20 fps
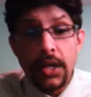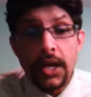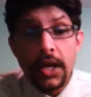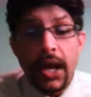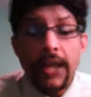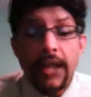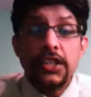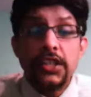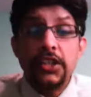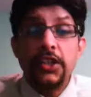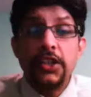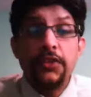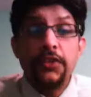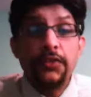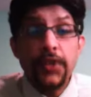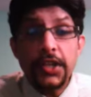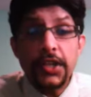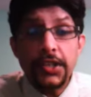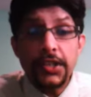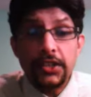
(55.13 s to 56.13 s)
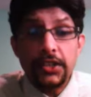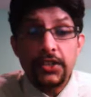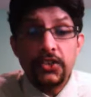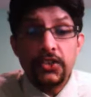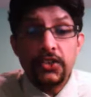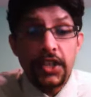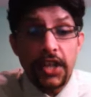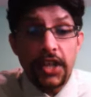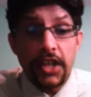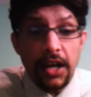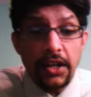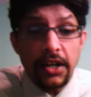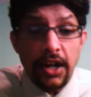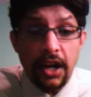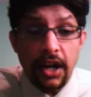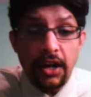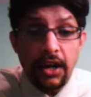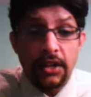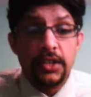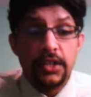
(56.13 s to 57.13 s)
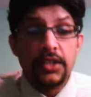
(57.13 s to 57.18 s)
and they defeated Sri Lanka.